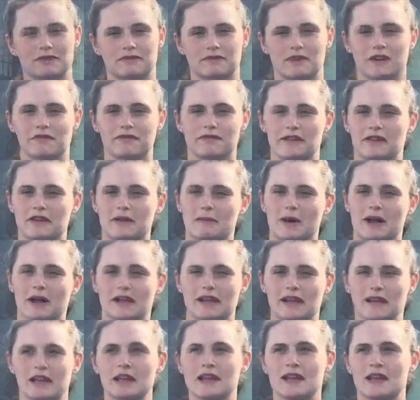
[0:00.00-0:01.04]
a run for their
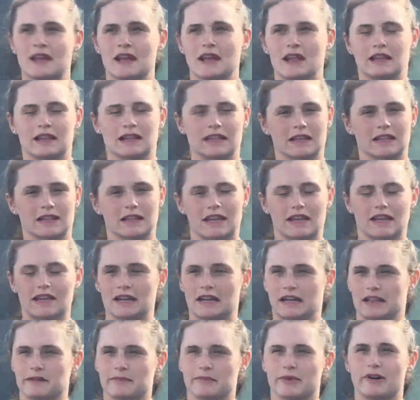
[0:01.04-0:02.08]
money. They can
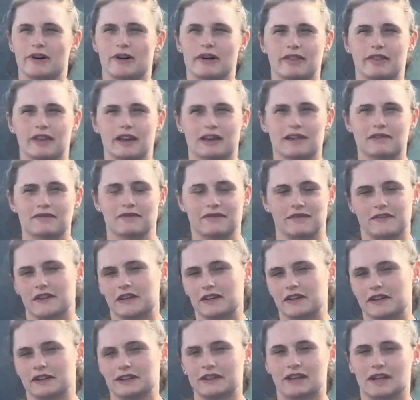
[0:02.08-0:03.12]
hit the ball, they can
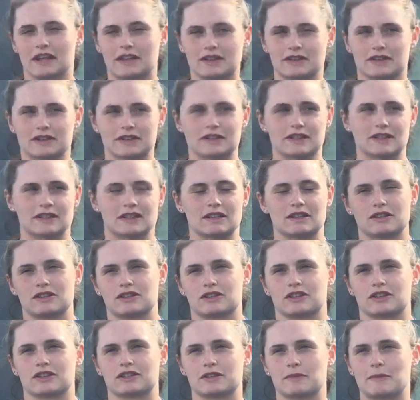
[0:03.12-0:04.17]
field, it
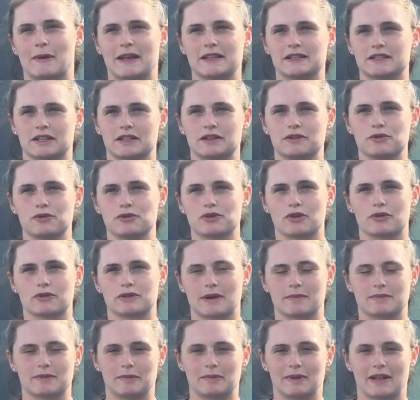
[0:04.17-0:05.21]
just depends on who
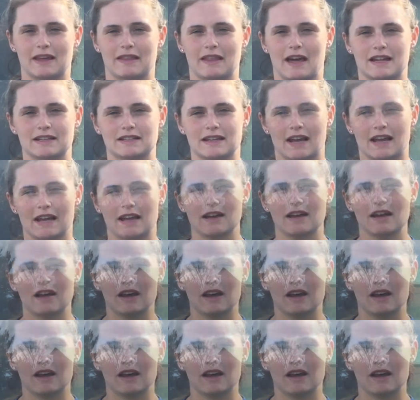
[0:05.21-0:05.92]
shows up to play that day.